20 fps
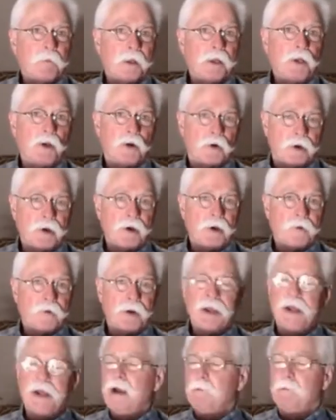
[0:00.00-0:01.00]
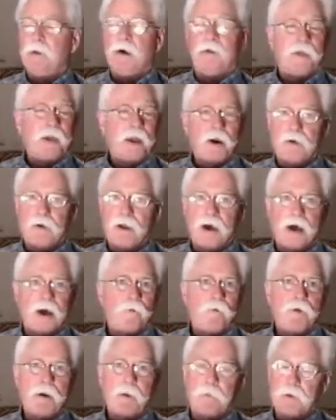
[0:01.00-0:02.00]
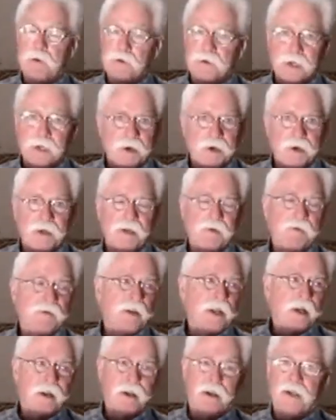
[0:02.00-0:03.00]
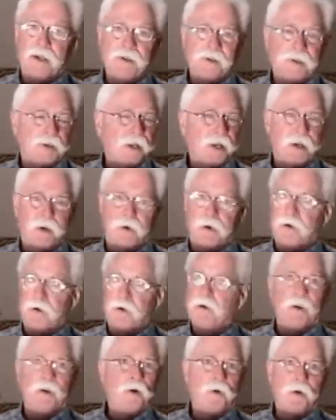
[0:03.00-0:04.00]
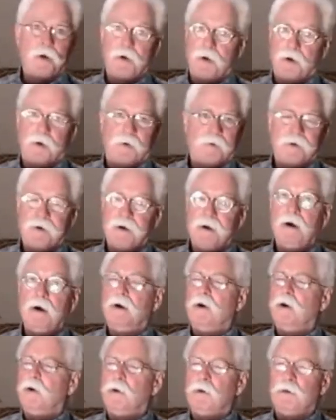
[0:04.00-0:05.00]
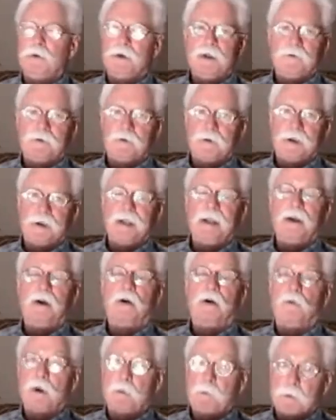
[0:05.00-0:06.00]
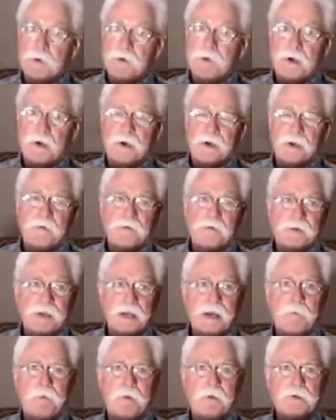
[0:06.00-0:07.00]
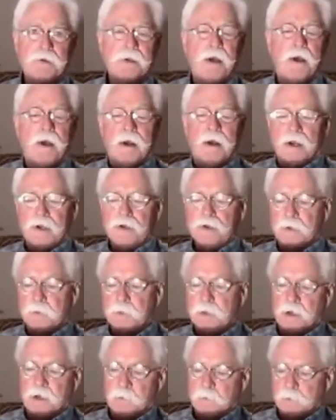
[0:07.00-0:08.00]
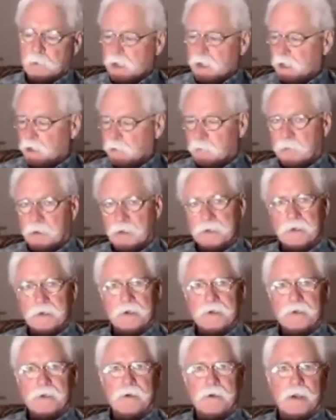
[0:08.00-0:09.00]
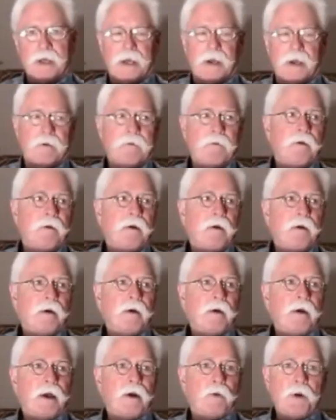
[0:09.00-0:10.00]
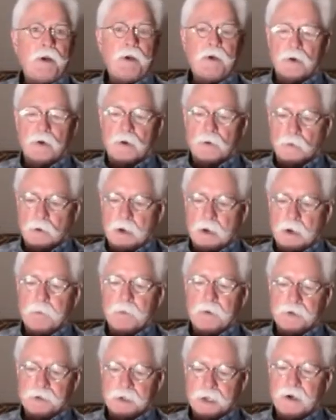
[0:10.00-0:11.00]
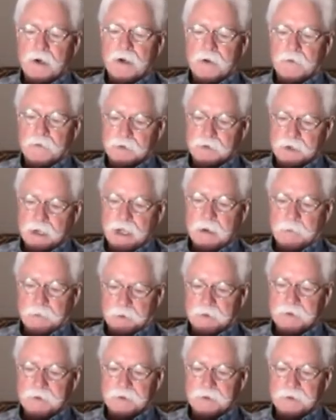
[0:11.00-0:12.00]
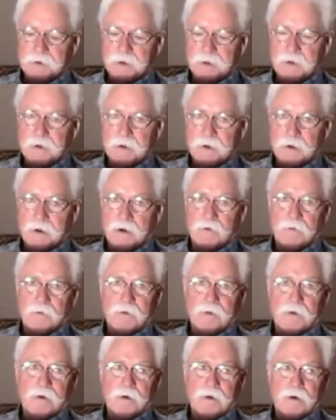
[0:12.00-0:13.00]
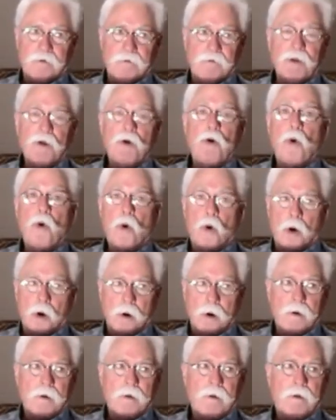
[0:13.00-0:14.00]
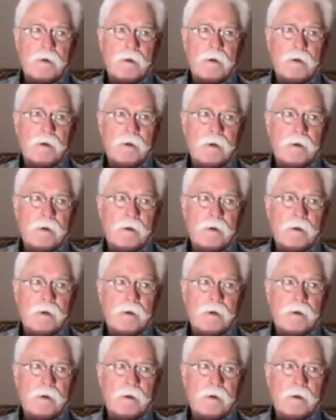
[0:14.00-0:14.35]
namely your country, but they are not representatives like a legislator. No, no, no. Whole different deal. Representative samples. I used to be in the mining business, Dan, and we took representative samples of the ore.